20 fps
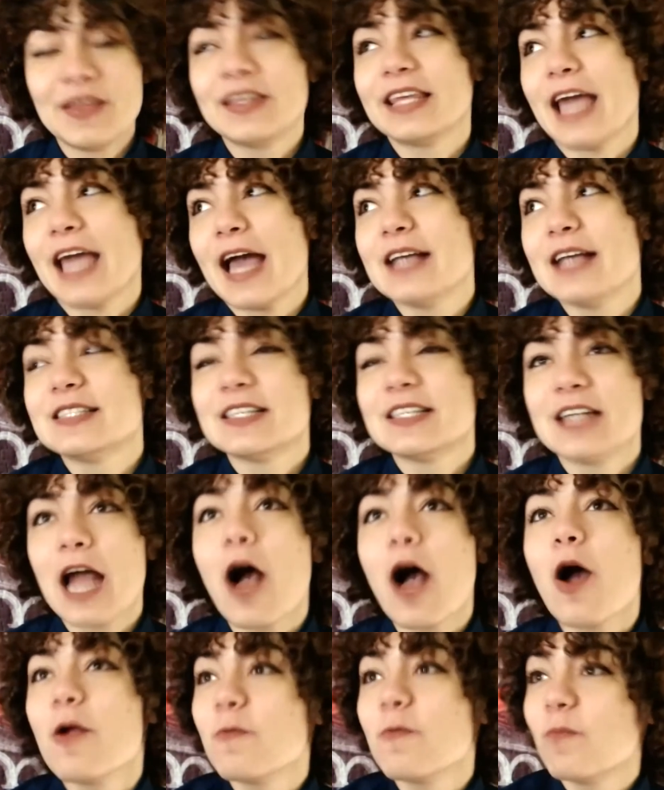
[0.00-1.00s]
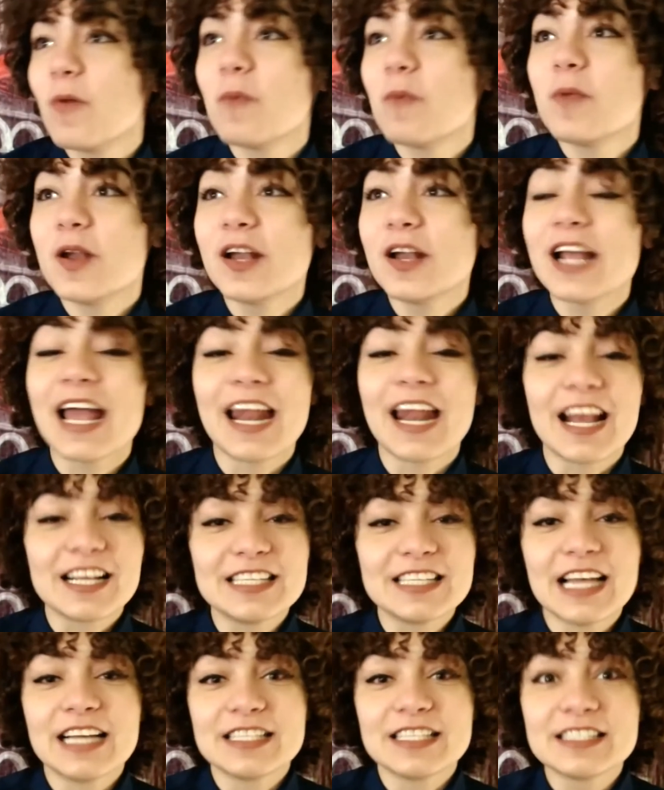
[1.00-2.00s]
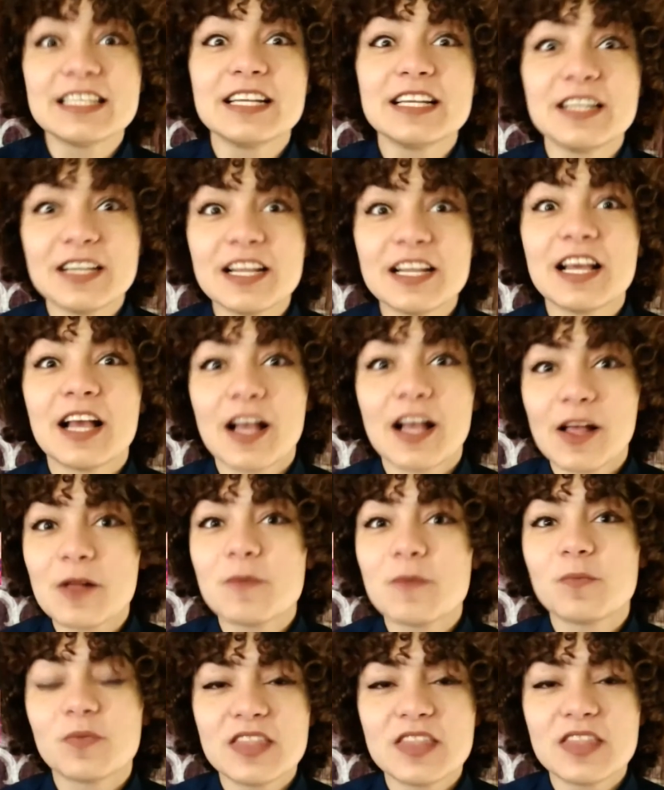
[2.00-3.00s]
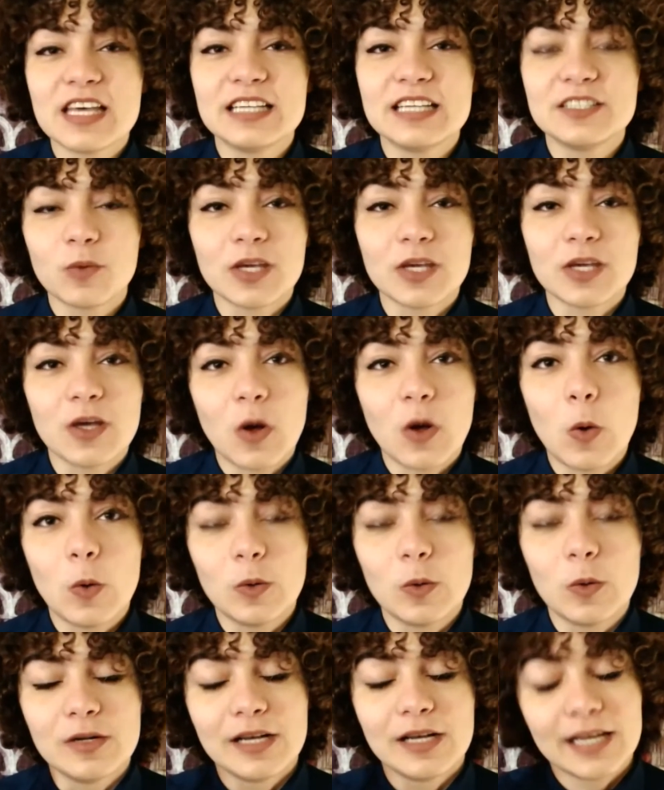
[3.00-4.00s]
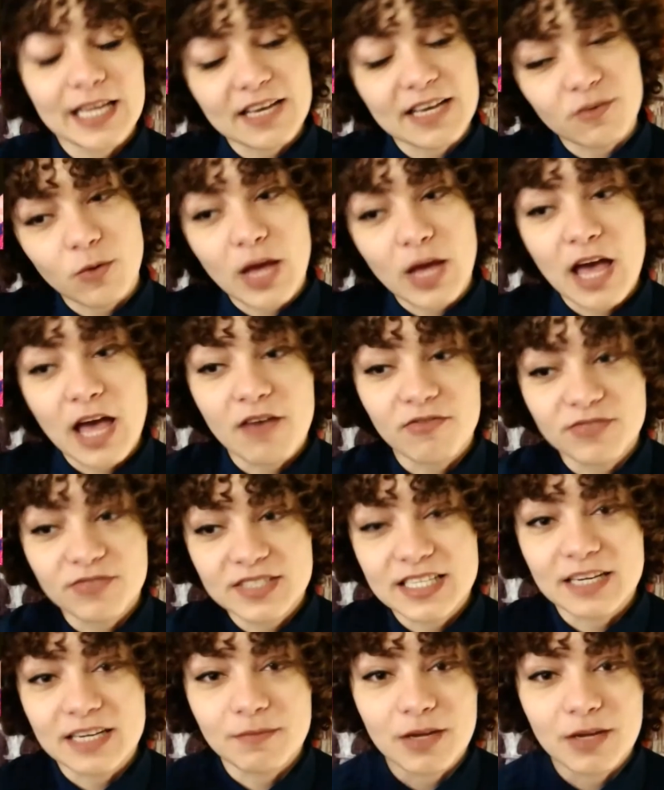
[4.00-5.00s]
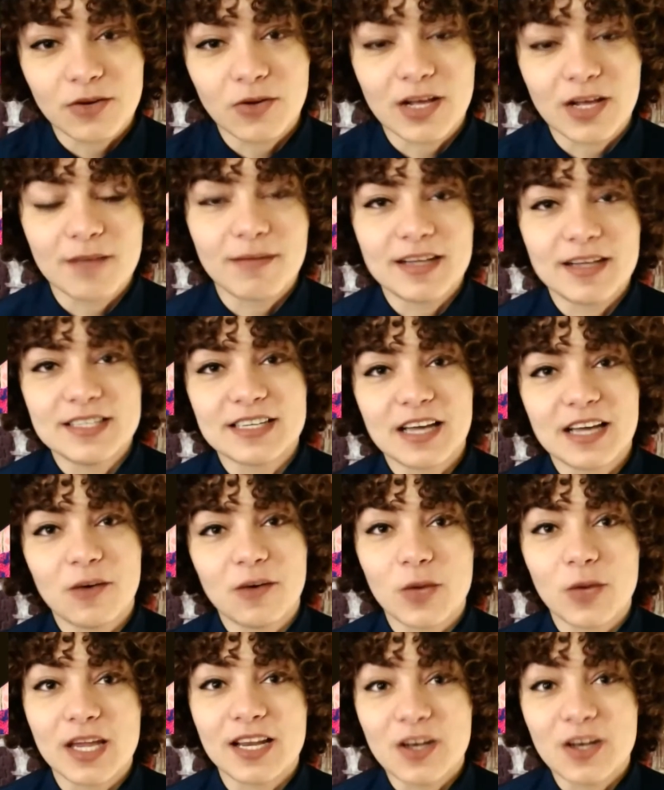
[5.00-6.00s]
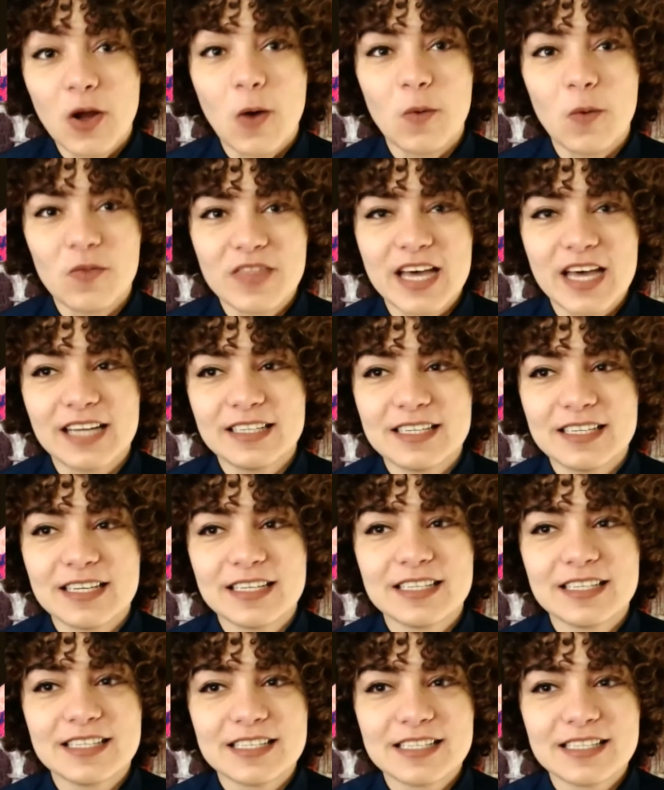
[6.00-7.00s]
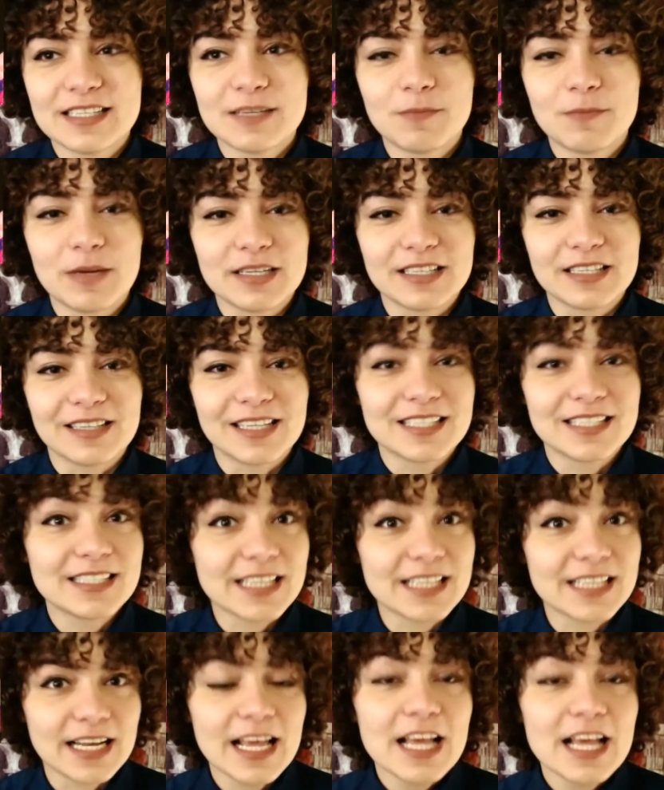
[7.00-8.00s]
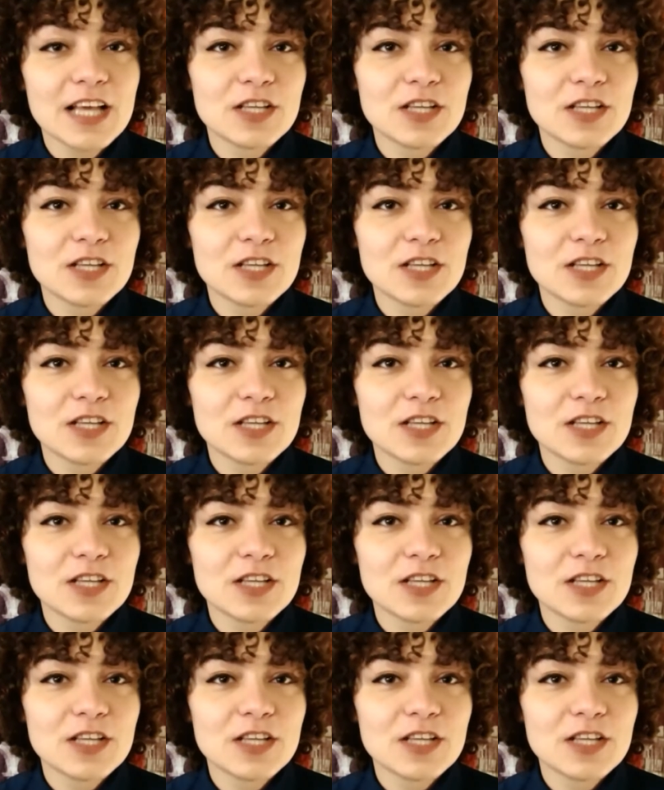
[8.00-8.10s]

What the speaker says: Yes, now I'm remembering an exact scene that we all, if we have seen Madoka Magica, we know that particular scene.